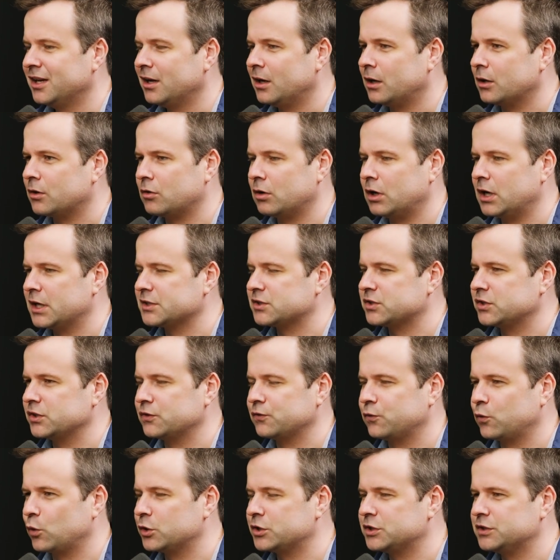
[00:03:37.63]
across this
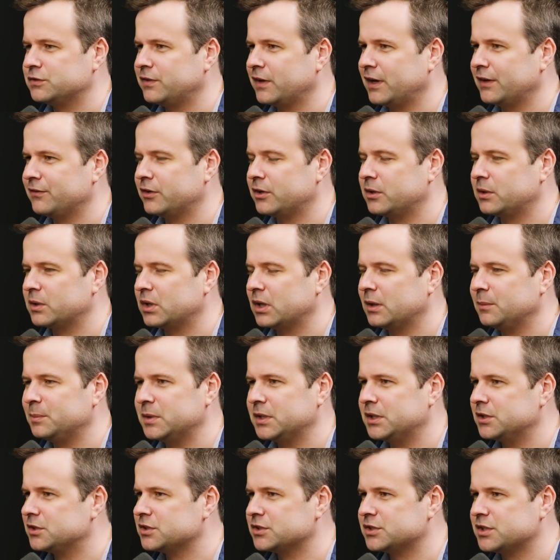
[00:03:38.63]
Fortune 500
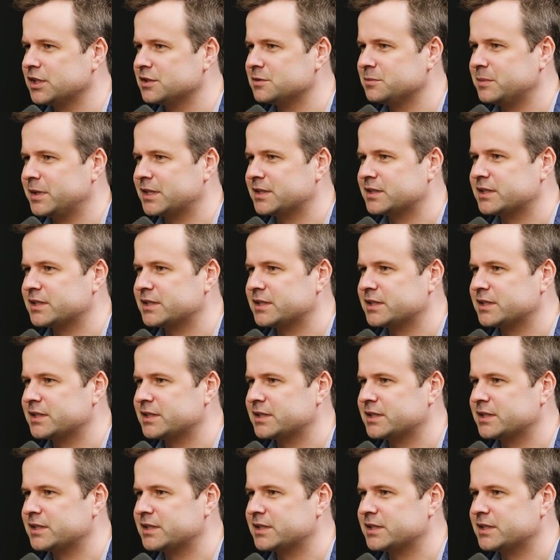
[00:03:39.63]
company. It just doesn't make